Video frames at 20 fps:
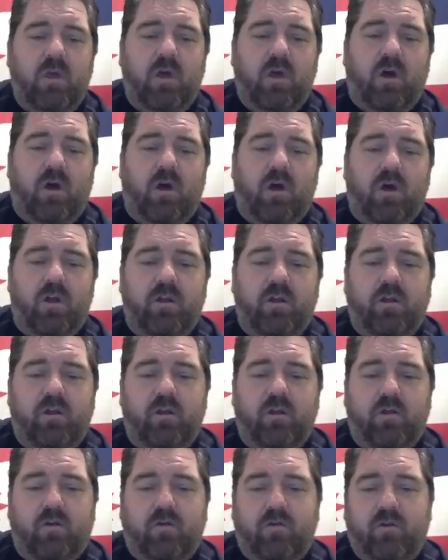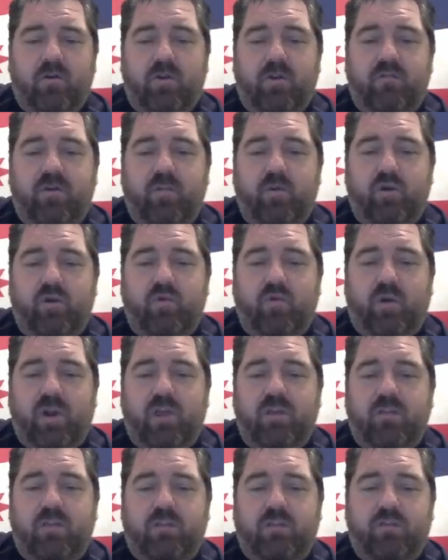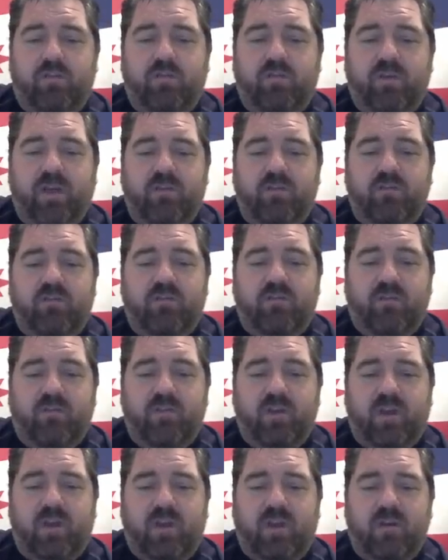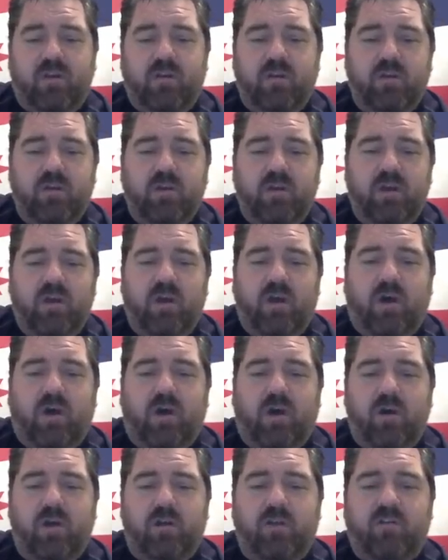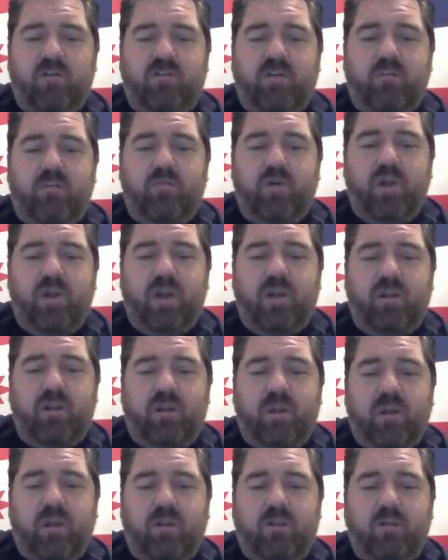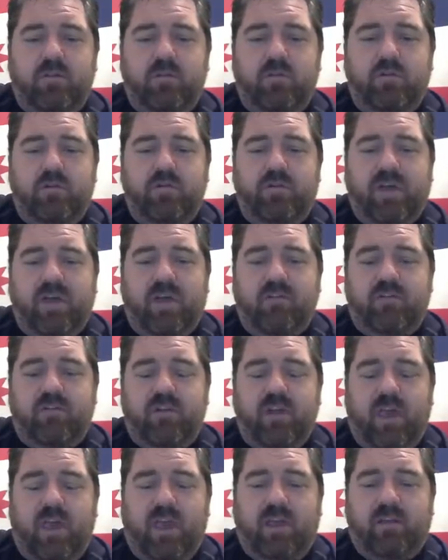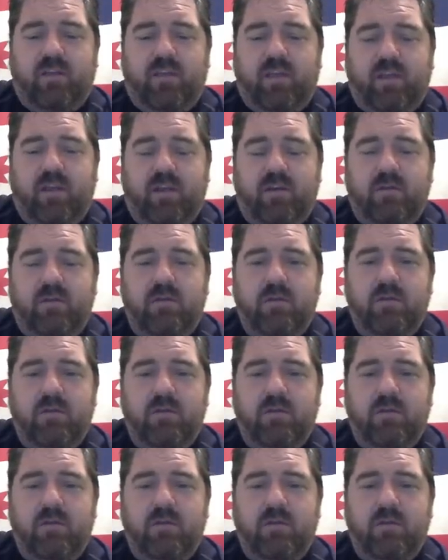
on, or November 20th, 2017, on December 19th, 2018,